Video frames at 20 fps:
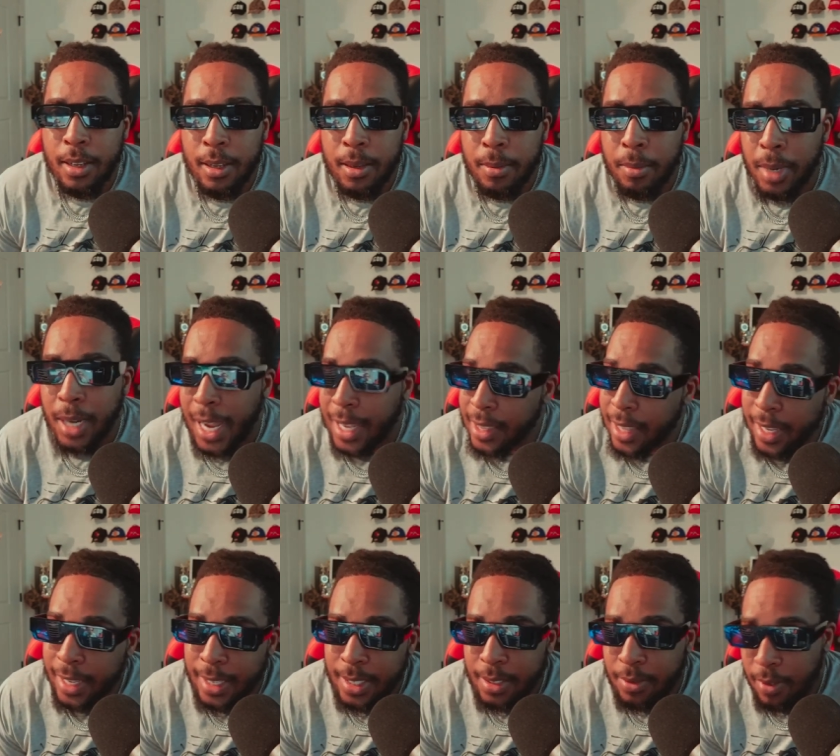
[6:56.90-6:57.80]
but I
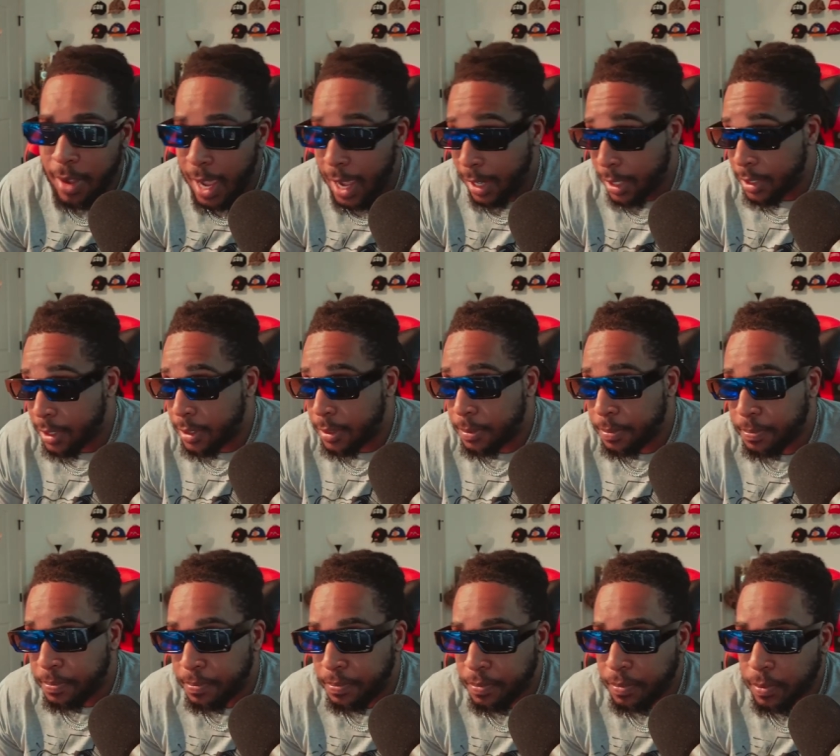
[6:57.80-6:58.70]
think it's facts.
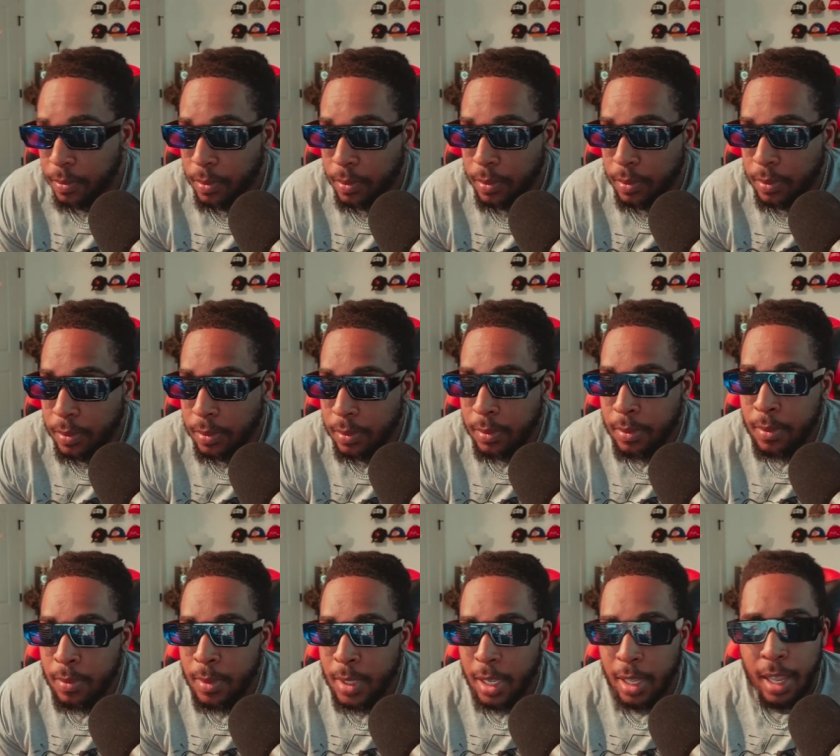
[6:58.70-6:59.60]

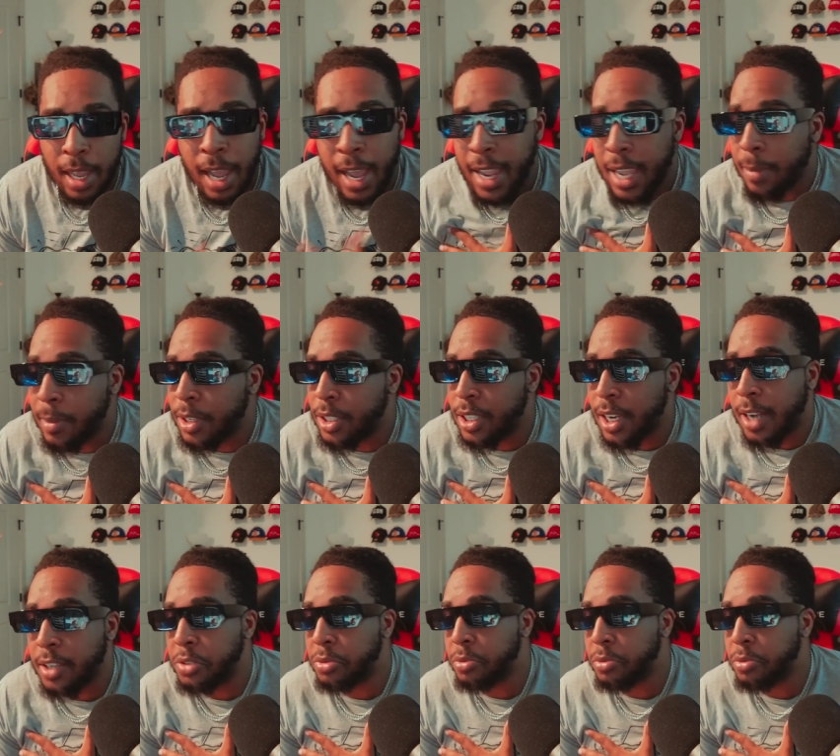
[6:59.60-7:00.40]
I am a Joshua